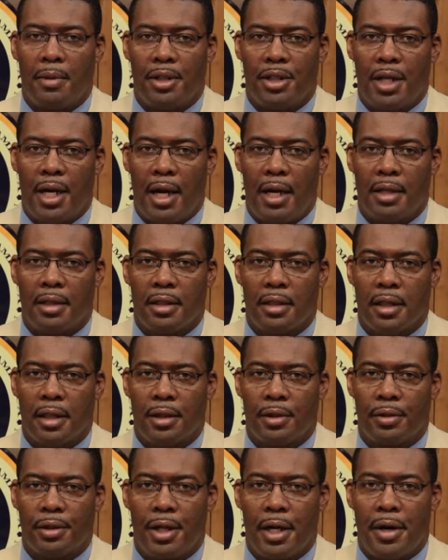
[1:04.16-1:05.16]
is John
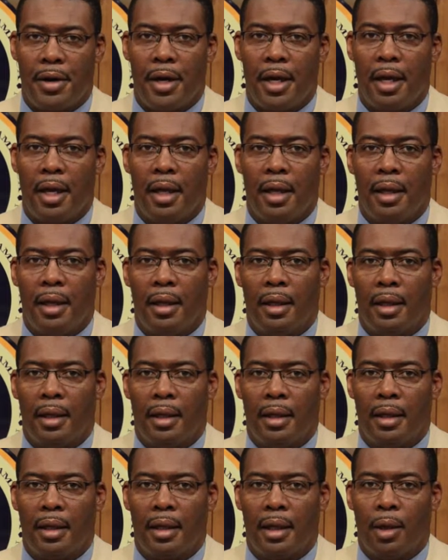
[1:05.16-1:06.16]
Singletary.
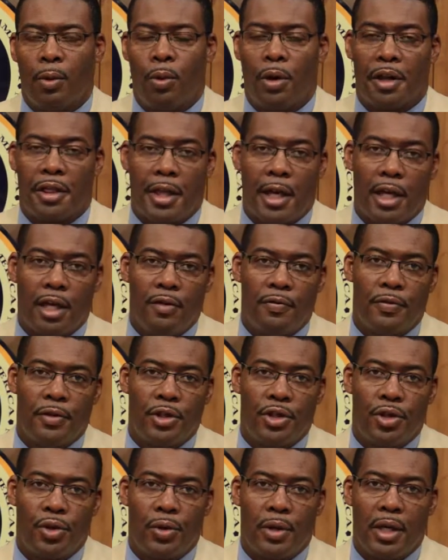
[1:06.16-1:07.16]
I want to thank you for
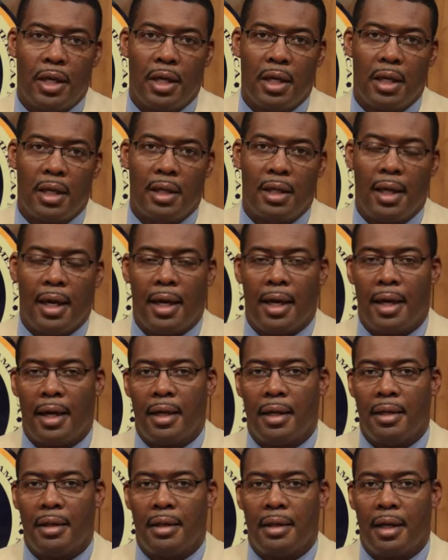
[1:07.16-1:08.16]
joining in,
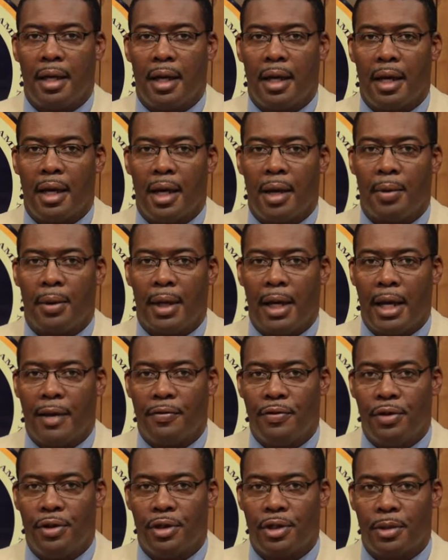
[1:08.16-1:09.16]
and I would
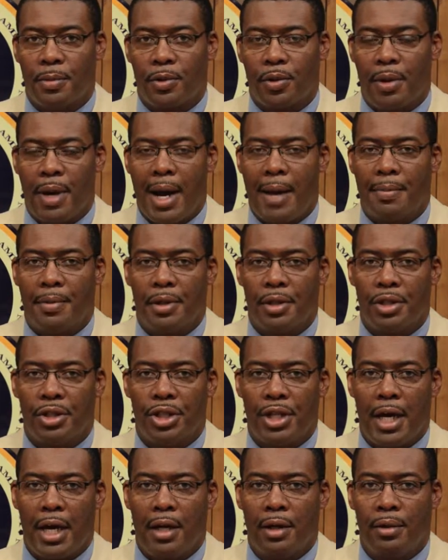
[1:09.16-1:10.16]
like for you to subscribe to this
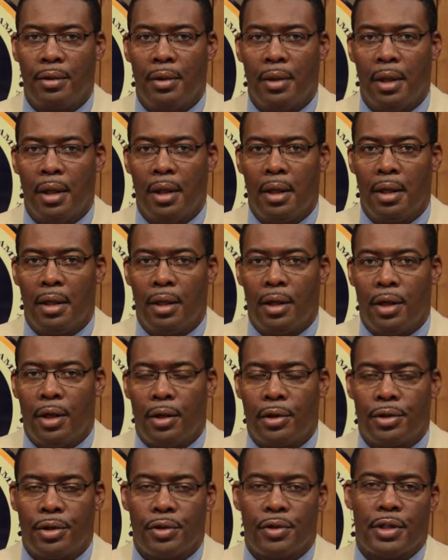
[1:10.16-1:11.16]
channel.
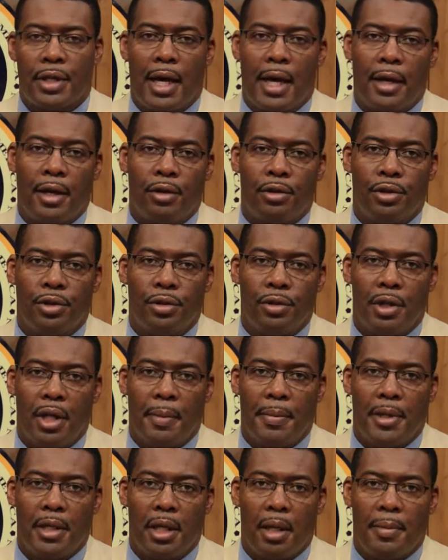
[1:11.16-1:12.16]
Also sign on to
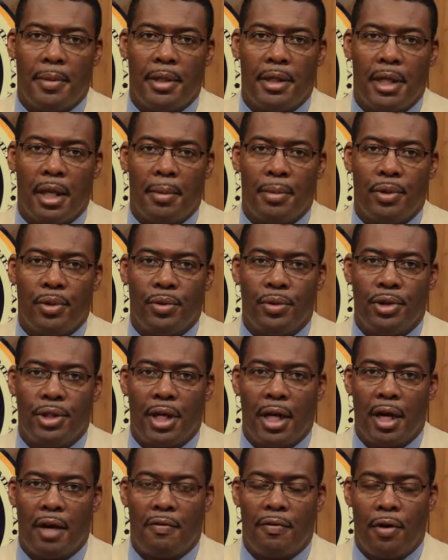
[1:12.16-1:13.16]

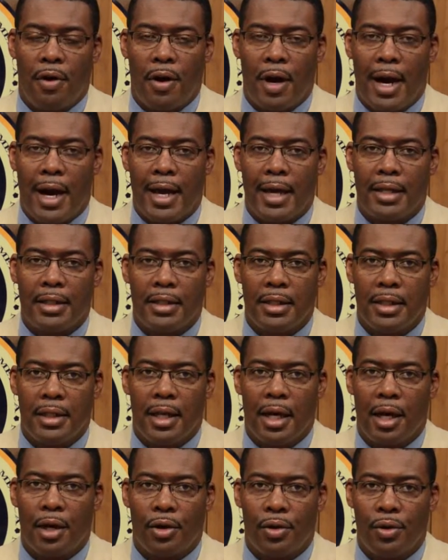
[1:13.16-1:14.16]

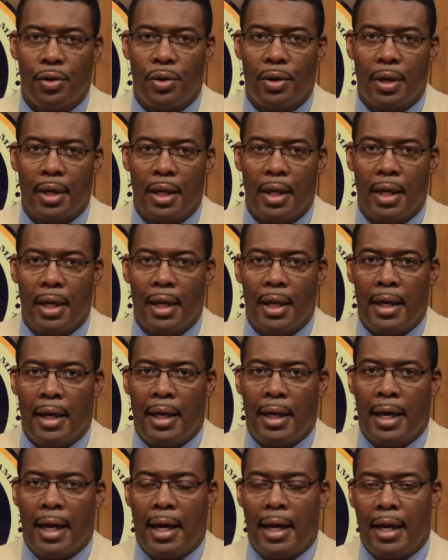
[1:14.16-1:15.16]
www.jfrinc.org
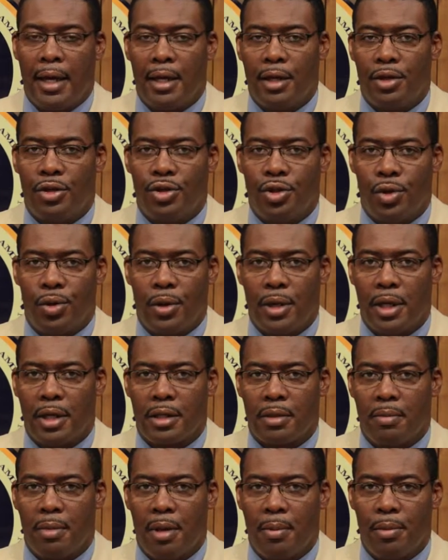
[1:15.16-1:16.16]
and join
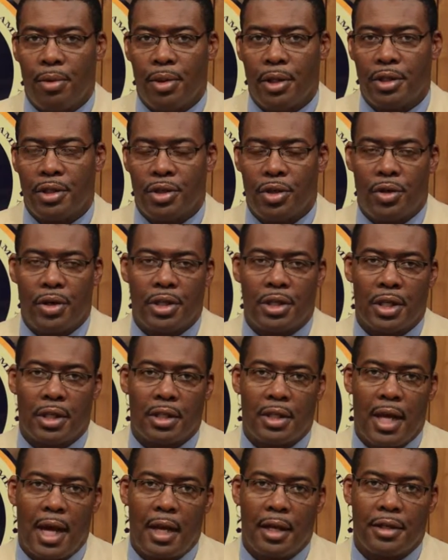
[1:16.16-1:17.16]
as a member. It's
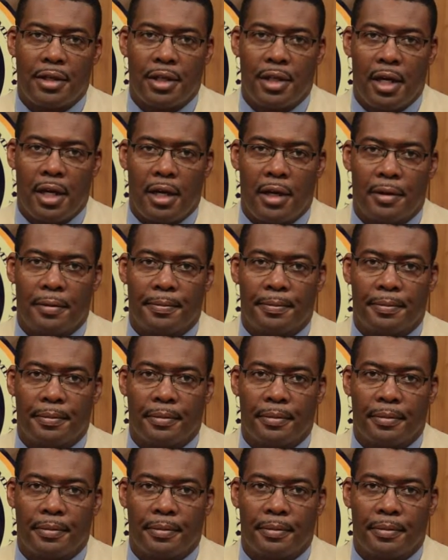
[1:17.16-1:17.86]
$36 a year.